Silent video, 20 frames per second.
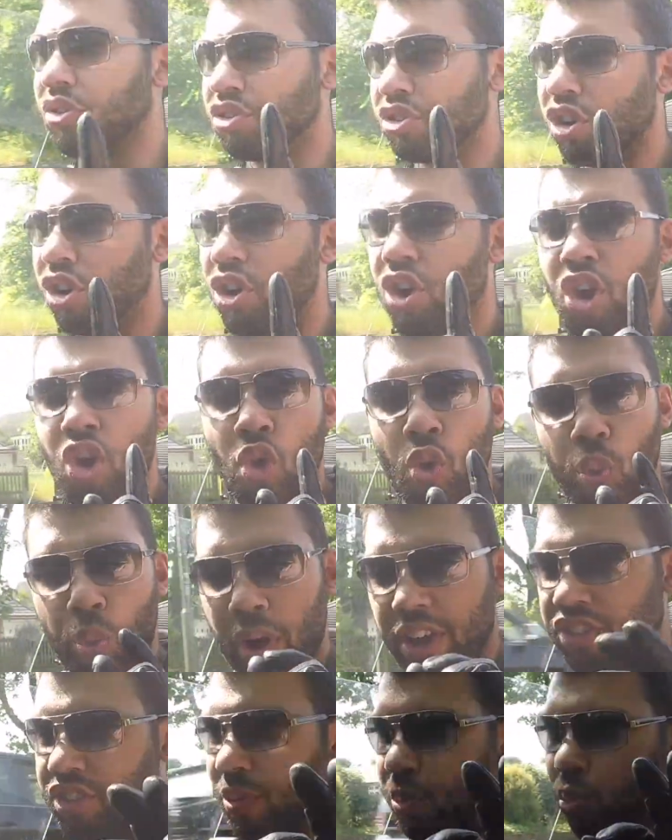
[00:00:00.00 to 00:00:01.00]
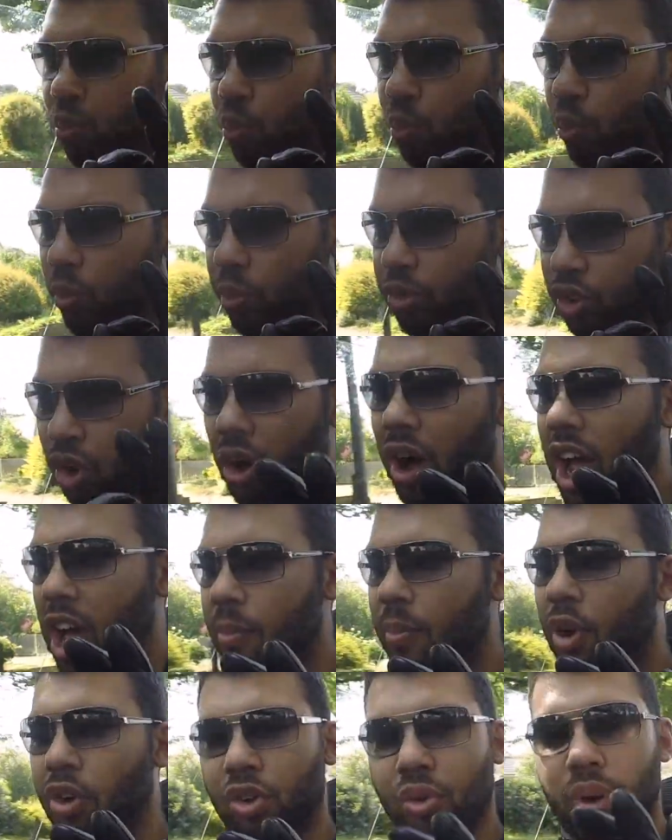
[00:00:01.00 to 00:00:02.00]
sure which tyre
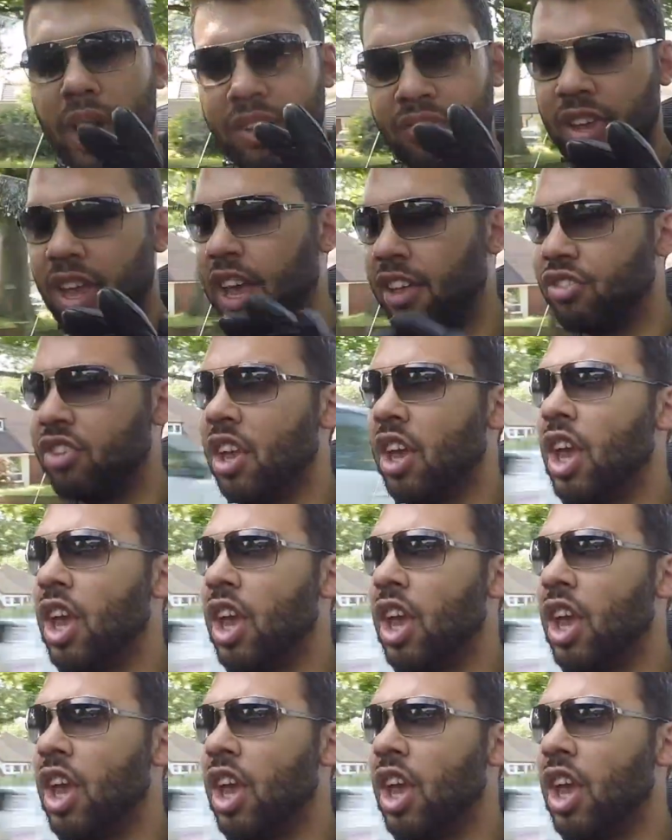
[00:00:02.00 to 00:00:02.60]
model it is,